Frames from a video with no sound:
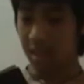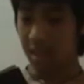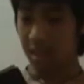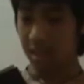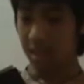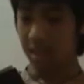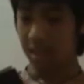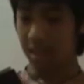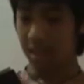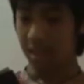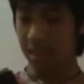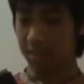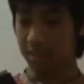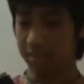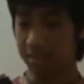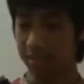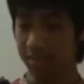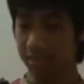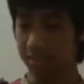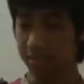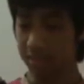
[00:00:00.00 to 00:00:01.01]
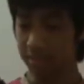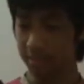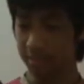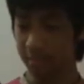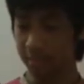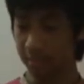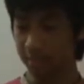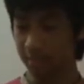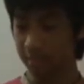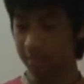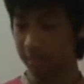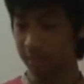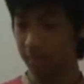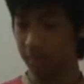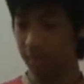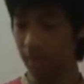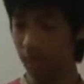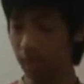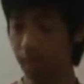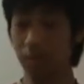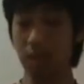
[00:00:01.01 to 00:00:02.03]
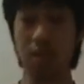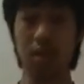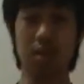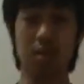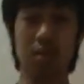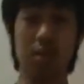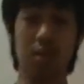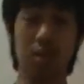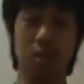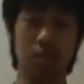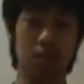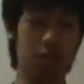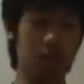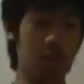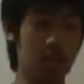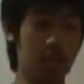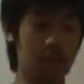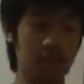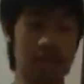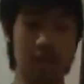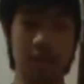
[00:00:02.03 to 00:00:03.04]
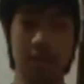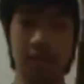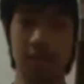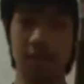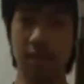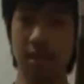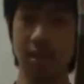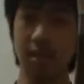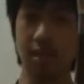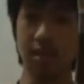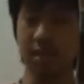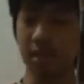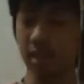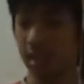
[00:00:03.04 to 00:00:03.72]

The overall length of this is,